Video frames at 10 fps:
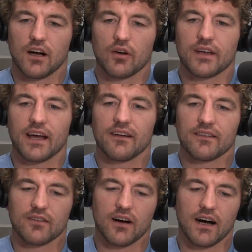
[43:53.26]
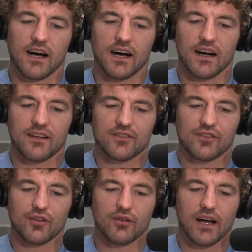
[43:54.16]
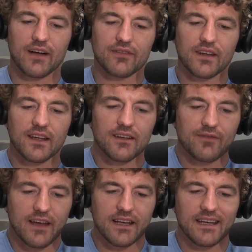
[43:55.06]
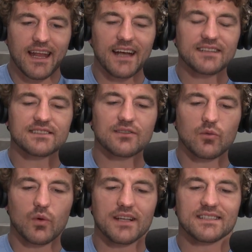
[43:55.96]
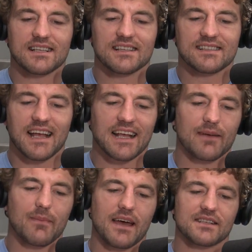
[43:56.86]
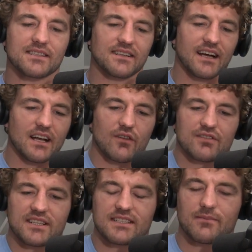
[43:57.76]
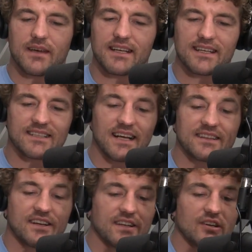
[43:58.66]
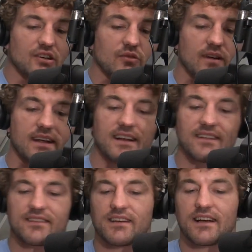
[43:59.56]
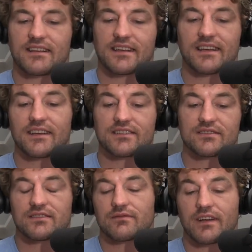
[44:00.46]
Okay. Uh, two left. Van Ness wins his second match of the night over Jesse Mendez. I thought he looked great. I, th- I think he is.